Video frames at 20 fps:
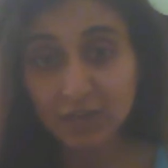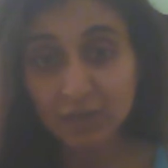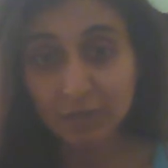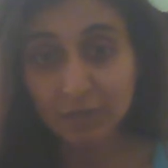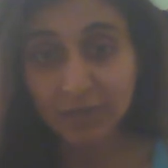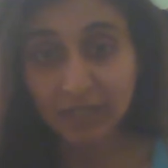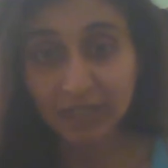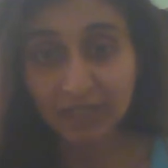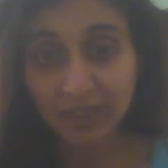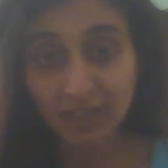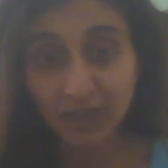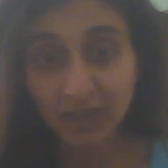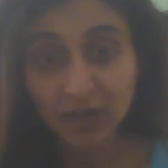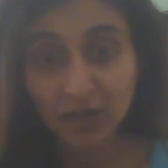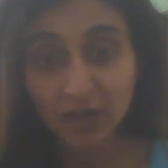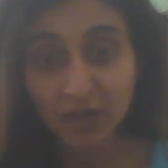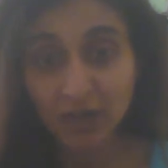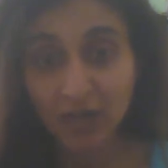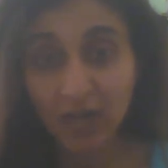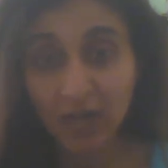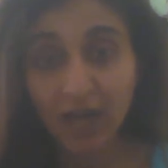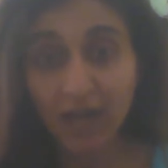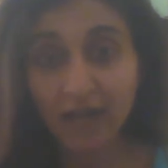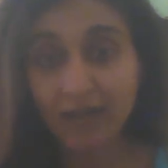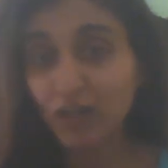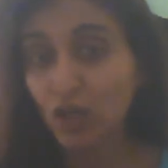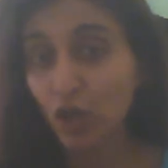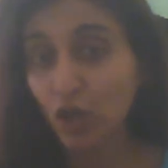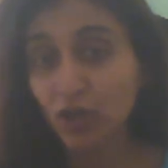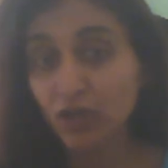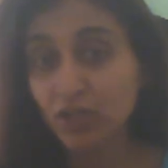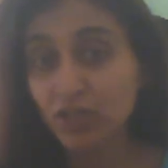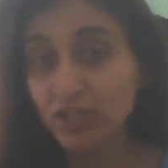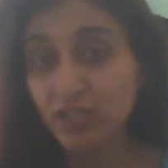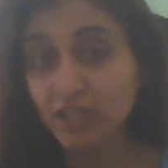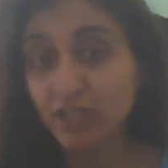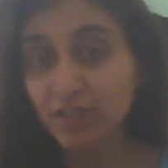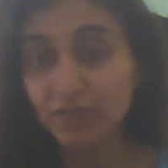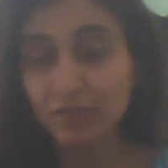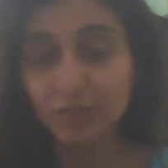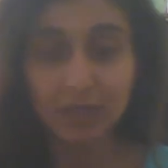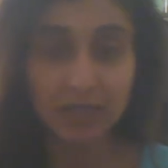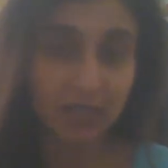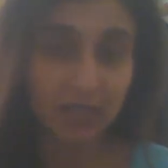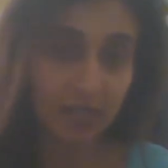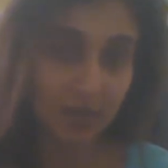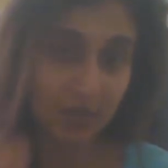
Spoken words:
meaning and connotative meaning.